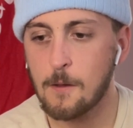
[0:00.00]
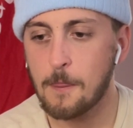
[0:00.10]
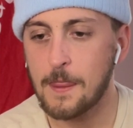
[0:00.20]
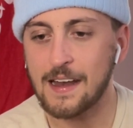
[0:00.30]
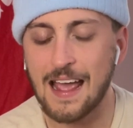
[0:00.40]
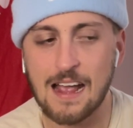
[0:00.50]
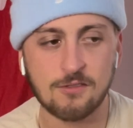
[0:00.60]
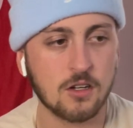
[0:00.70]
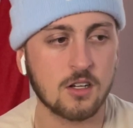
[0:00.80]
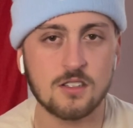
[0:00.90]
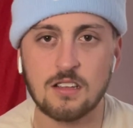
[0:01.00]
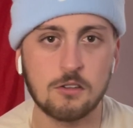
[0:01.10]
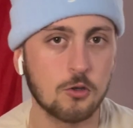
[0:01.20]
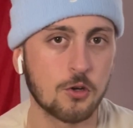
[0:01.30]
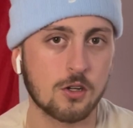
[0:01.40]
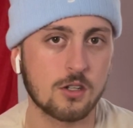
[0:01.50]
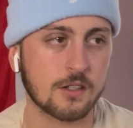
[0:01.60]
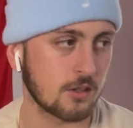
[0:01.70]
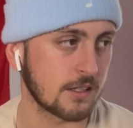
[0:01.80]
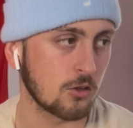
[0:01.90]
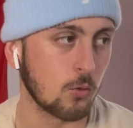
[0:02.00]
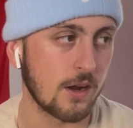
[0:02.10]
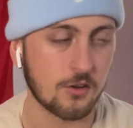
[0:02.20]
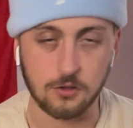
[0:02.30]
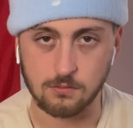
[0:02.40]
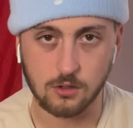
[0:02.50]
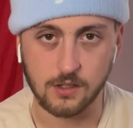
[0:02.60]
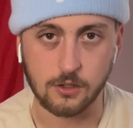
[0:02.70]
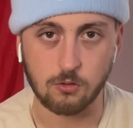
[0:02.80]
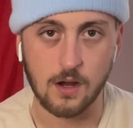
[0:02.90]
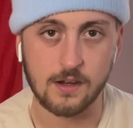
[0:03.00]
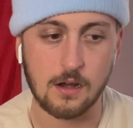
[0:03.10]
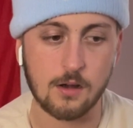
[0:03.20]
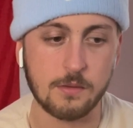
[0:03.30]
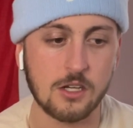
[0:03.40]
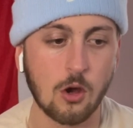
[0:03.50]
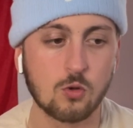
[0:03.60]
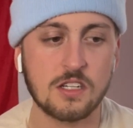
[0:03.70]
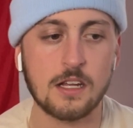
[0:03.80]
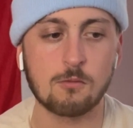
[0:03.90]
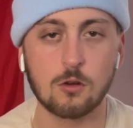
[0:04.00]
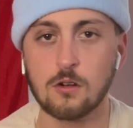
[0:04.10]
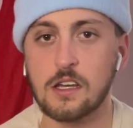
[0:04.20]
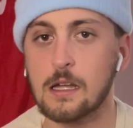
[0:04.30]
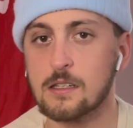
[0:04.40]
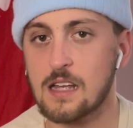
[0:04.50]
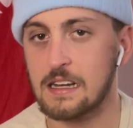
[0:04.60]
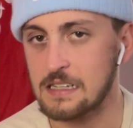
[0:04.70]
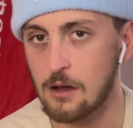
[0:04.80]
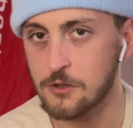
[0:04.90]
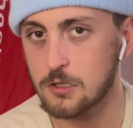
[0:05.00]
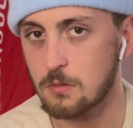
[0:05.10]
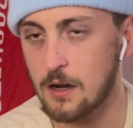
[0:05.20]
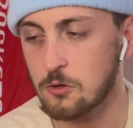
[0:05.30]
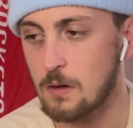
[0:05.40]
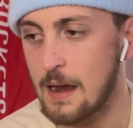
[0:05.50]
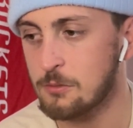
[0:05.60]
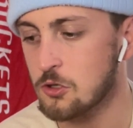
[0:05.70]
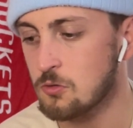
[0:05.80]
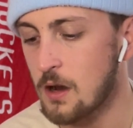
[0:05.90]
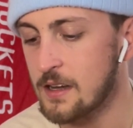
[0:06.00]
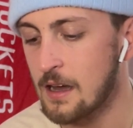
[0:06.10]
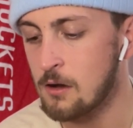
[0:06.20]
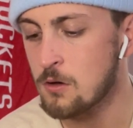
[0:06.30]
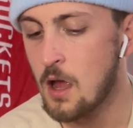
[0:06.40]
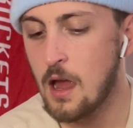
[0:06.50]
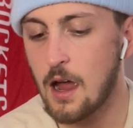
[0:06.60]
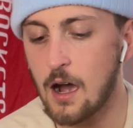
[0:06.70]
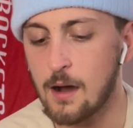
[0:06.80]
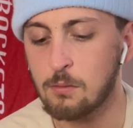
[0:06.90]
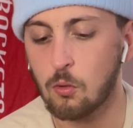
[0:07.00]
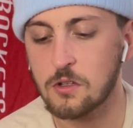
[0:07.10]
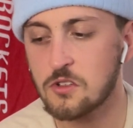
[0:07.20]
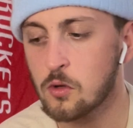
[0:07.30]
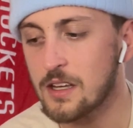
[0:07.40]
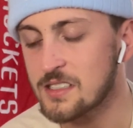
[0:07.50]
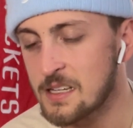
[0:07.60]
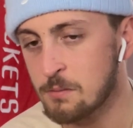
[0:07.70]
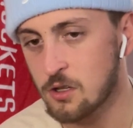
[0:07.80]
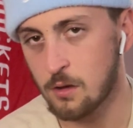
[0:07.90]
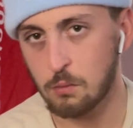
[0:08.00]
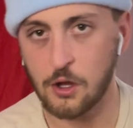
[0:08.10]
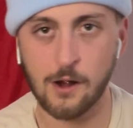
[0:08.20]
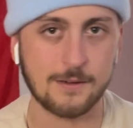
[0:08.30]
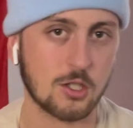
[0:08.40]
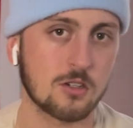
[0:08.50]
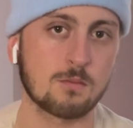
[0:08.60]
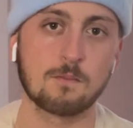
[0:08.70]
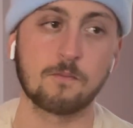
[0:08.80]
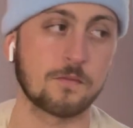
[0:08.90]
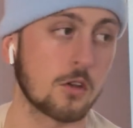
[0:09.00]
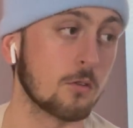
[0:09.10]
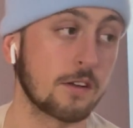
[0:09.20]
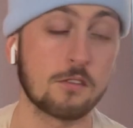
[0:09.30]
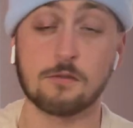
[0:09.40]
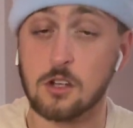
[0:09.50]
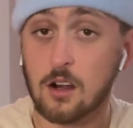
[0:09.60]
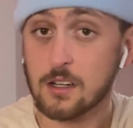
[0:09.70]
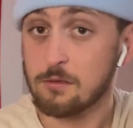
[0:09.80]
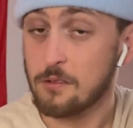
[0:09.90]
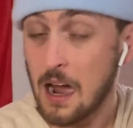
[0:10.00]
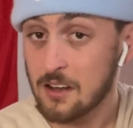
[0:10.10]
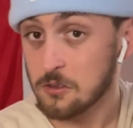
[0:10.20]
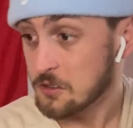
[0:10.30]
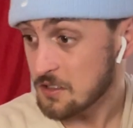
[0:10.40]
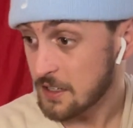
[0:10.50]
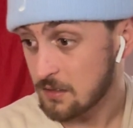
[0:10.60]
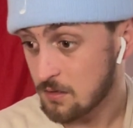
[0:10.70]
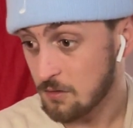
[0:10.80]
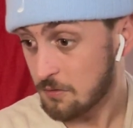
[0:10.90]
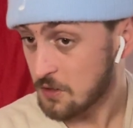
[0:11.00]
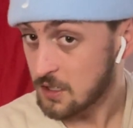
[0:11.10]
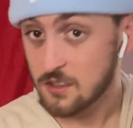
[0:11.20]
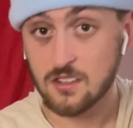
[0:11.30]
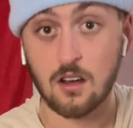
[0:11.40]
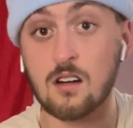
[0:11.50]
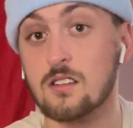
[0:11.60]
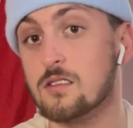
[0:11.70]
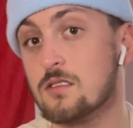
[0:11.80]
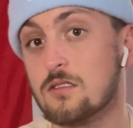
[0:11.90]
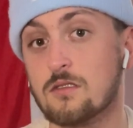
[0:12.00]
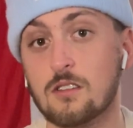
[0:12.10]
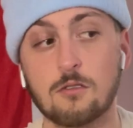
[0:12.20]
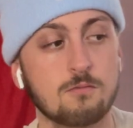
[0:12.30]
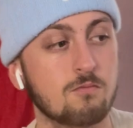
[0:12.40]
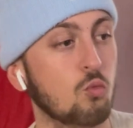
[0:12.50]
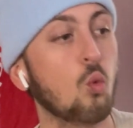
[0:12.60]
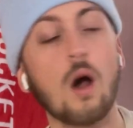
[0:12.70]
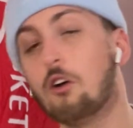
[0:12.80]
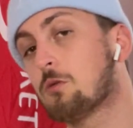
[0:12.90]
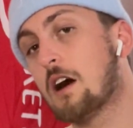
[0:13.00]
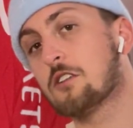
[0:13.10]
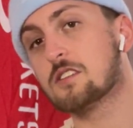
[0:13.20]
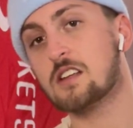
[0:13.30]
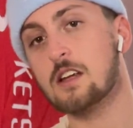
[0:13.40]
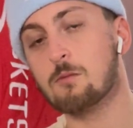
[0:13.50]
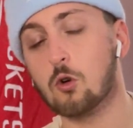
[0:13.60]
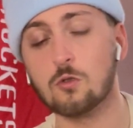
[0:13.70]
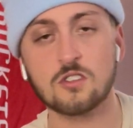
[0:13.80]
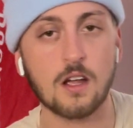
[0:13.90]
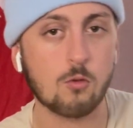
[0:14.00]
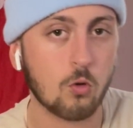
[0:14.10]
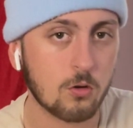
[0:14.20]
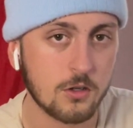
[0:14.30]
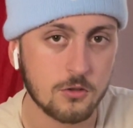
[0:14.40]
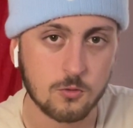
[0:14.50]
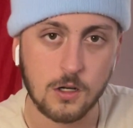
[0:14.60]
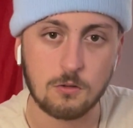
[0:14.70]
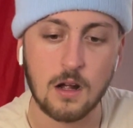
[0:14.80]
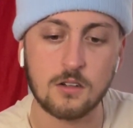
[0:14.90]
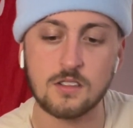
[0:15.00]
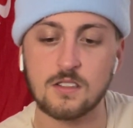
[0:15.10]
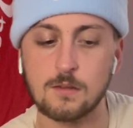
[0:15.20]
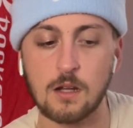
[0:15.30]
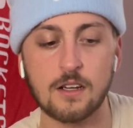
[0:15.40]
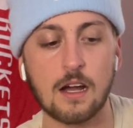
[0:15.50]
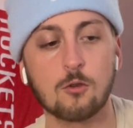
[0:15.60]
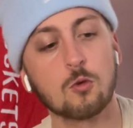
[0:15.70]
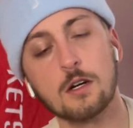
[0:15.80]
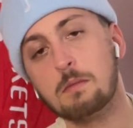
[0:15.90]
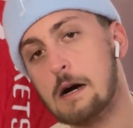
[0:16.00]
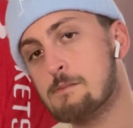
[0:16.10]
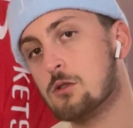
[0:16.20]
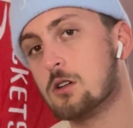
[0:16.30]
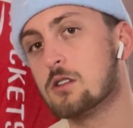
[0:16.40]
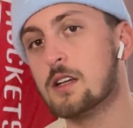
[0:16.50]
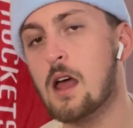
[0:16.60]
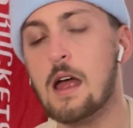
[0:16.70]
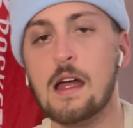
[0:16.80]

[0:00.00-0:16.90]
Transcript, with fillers: They'd have to continue to click like the way they're clicking right now. I mean, no team really can take down the Toronto Raptors right now. Uh, but once you get deep into the playoffs, you're, you know, even talking finals, like Phoenix Suns, well-rounded team. Golden State Warriors, well-rounded team. Now you got to worry about Brooklyn.